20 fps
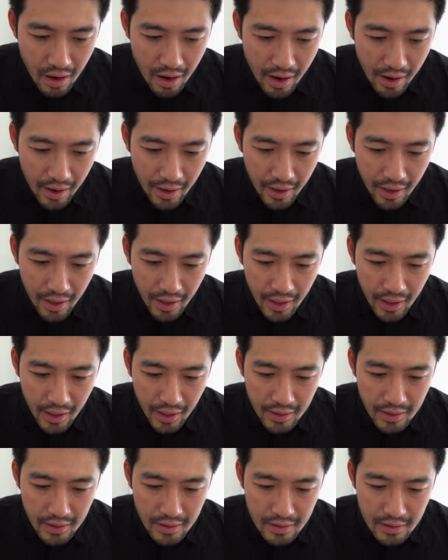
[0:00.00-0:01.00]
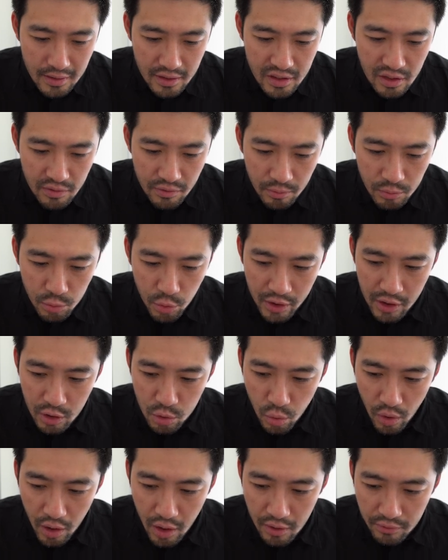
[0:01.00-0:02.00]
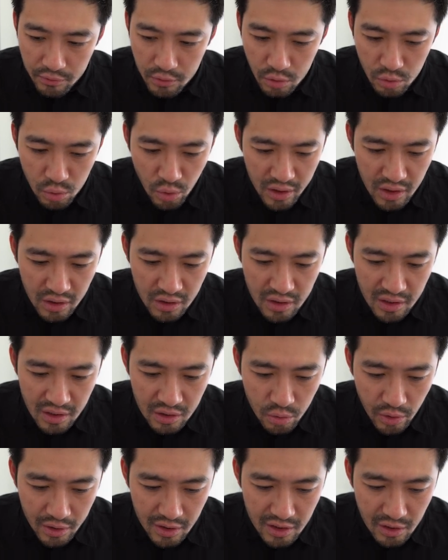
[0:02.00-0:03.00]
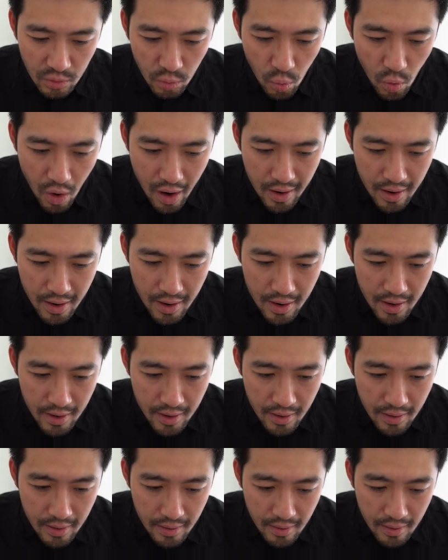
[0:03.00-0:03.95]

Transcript: And this is from 2012 to 2021.